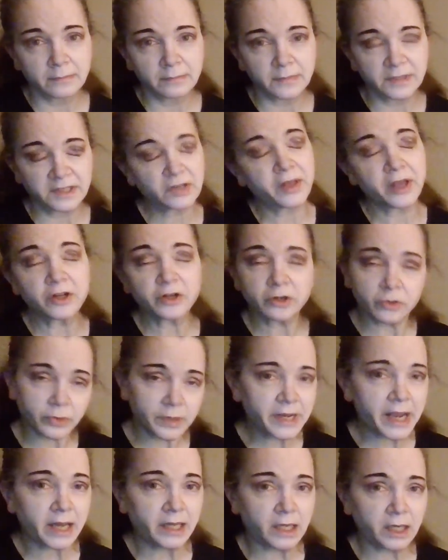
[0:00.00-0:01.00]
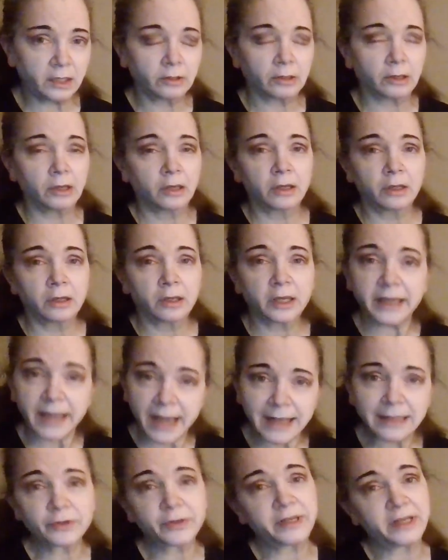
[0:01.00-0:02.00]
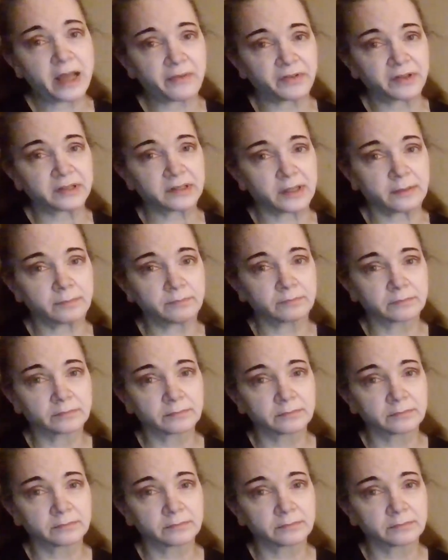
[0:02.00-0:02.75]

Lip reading: so that you're creating a calorie deficit,